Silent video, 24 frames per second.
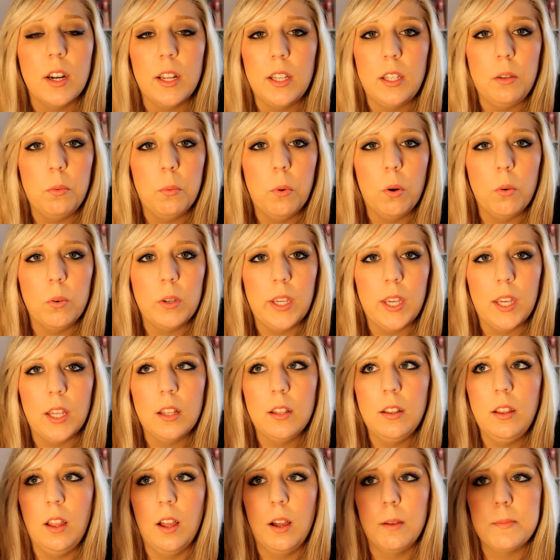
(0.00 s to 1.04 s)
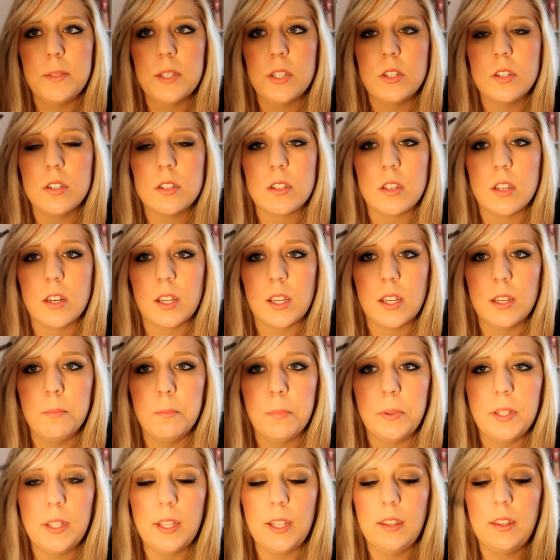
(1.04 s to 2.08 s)
and you won't get clumps. It's just going to
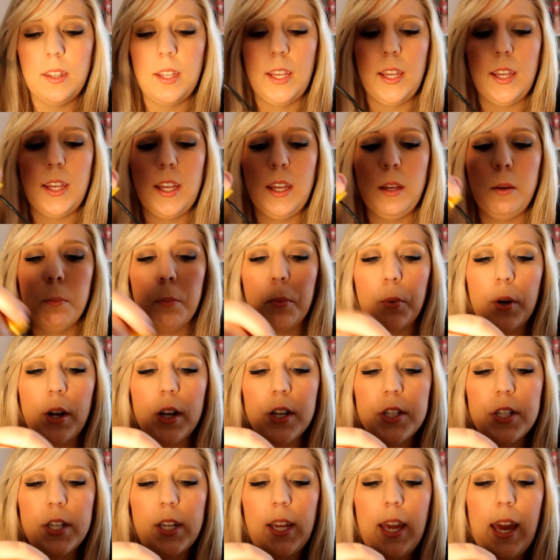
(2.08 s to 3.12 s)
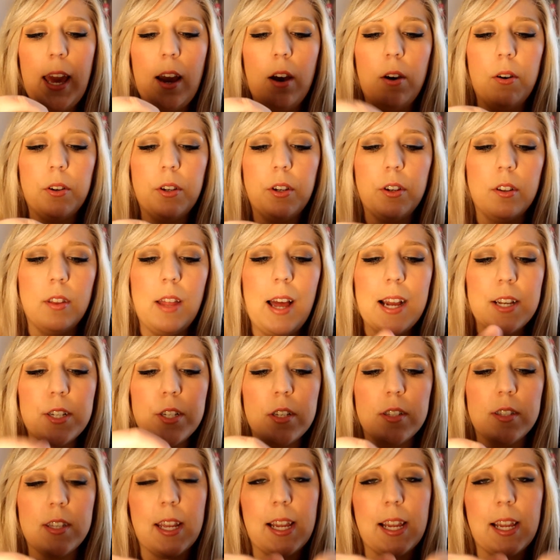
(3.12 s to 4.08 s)
completely keep brushing out your lashes.